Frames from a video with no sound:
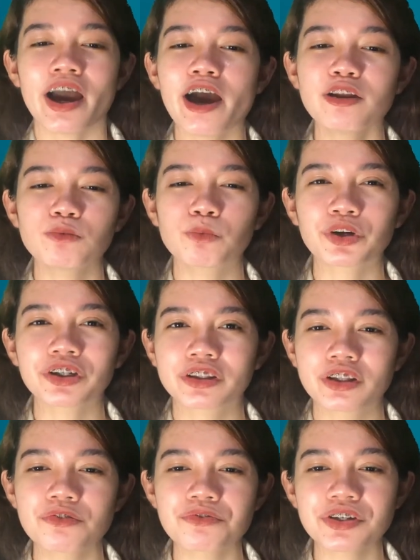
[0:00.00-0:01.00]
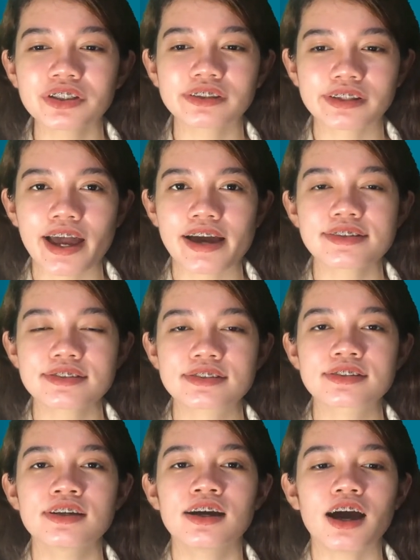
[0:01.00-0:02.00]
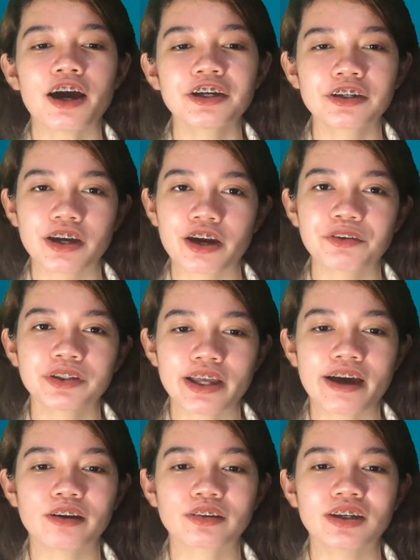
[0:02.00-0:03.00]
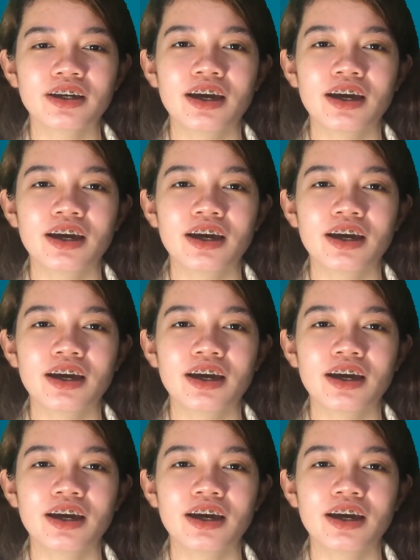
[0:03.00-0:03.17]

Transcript: and where different tasks are carried out,